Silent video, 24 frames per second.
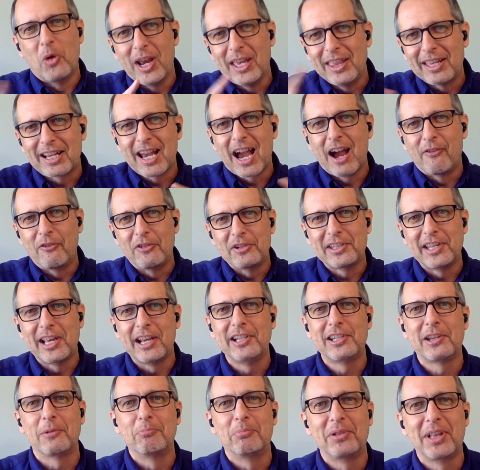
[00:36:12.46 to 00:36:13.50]
the
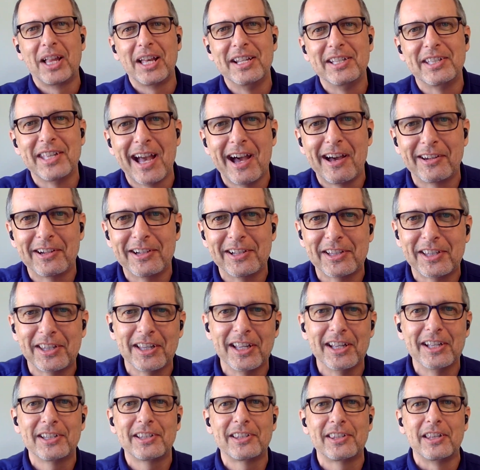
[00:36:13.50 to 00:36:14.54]
conversation plays out is
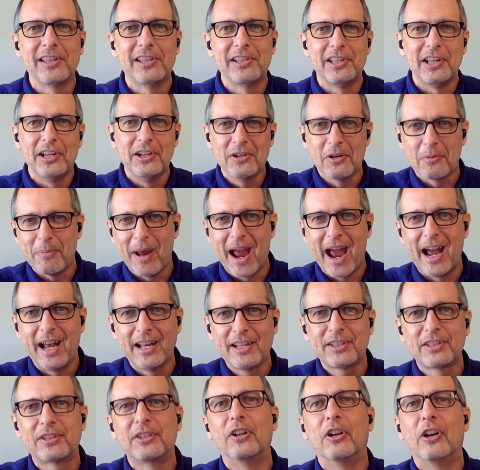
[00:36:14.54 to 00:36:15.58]
this: the senior
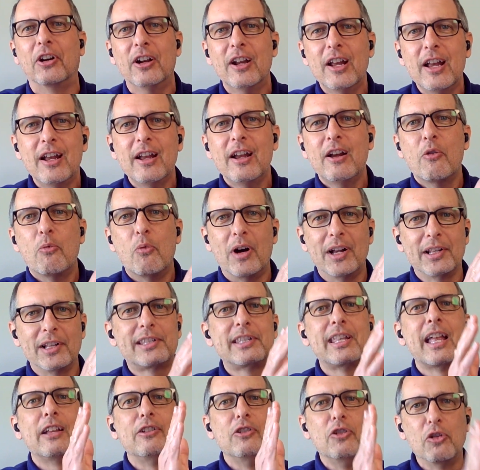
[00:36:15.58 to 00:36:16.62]
pastor
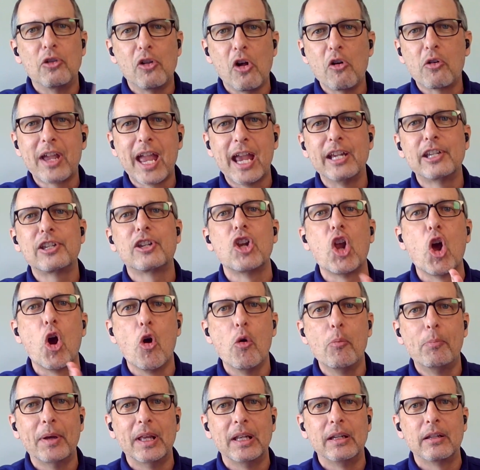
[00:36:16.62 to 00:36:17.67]
wants that new location
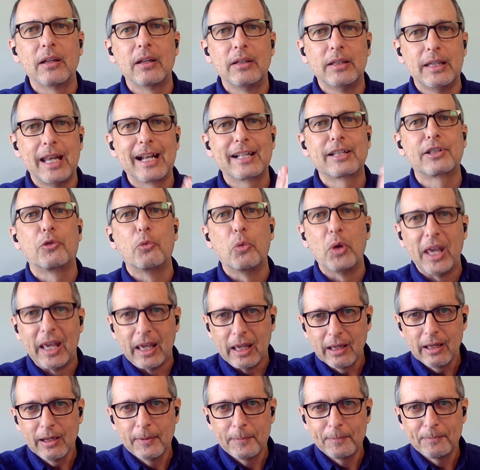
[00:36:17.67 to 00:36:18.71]
opened next
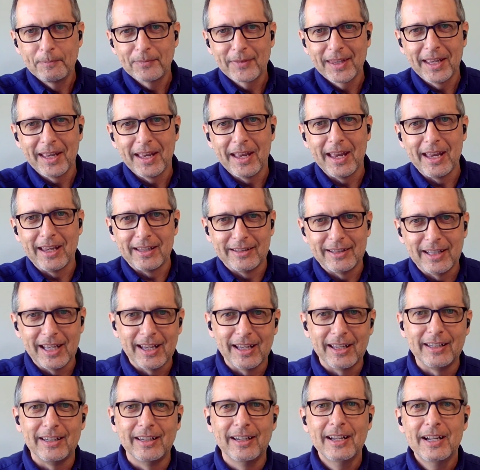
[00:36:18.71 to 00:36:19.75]
week, and
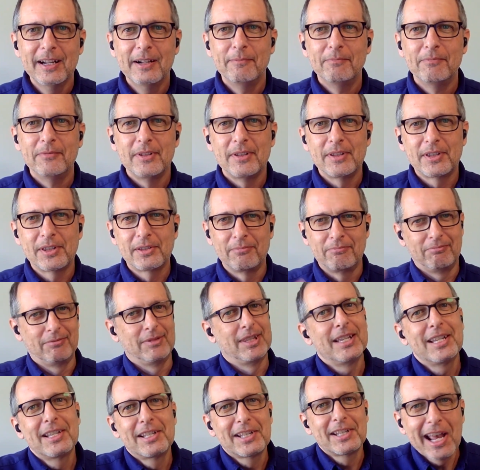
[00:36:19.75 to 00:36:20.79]
then
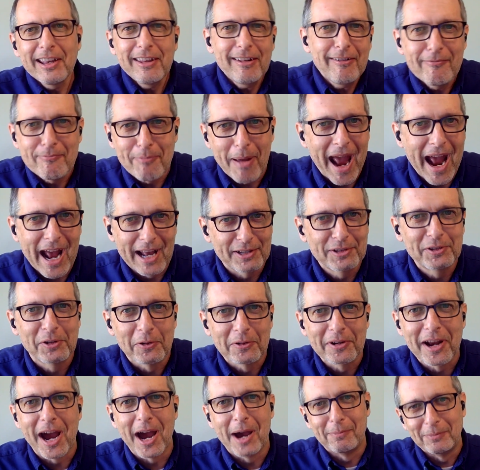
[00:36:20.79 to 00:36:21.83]
the executive pastor
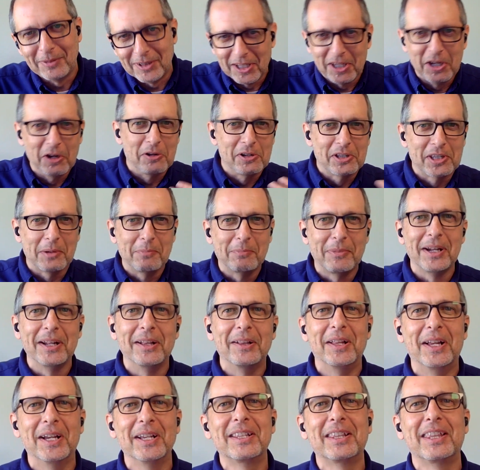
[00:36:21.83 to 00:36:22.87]
commonly, or somebody
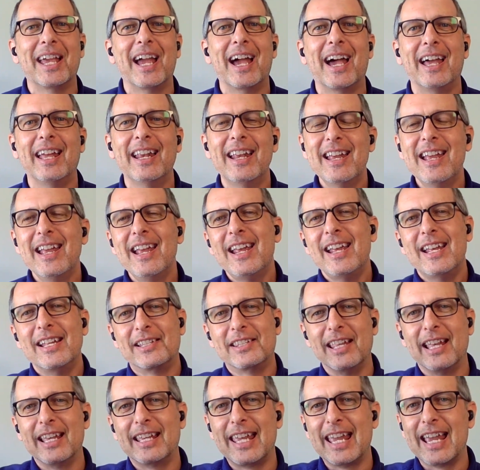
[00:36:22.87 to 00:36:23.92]
like that,
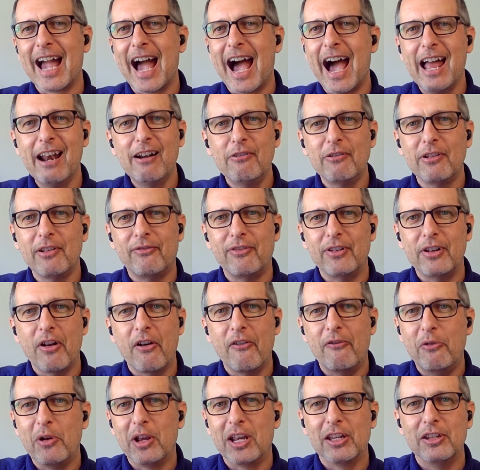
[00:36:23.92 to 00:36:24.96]
is thinking, I don't even know
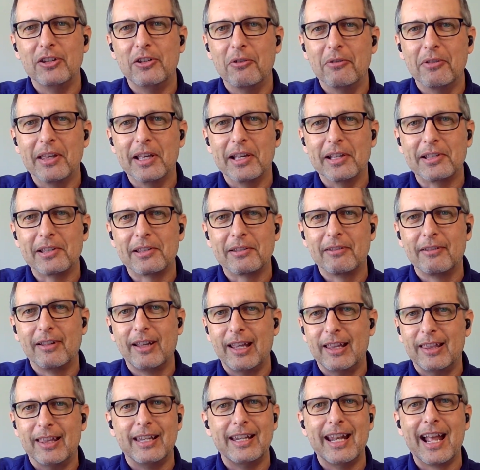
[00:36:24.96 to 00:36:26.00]
if we can do this
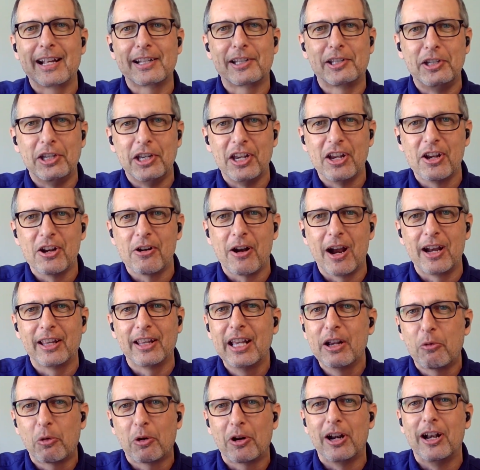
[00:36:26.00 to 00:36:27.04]
in the next year. I
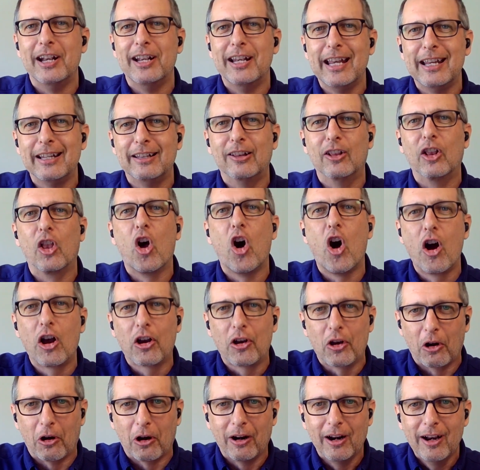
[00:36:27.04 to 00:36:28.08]
think we're going to need
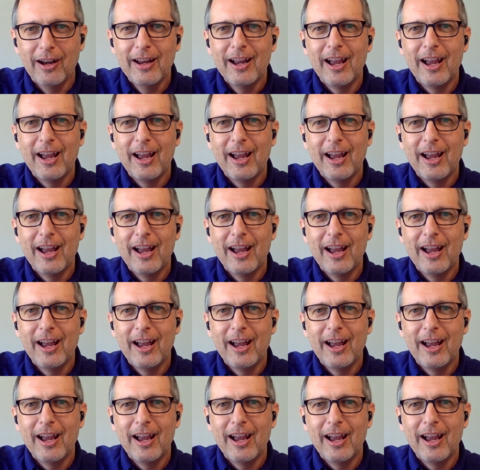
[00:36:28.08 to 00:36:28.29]
longer.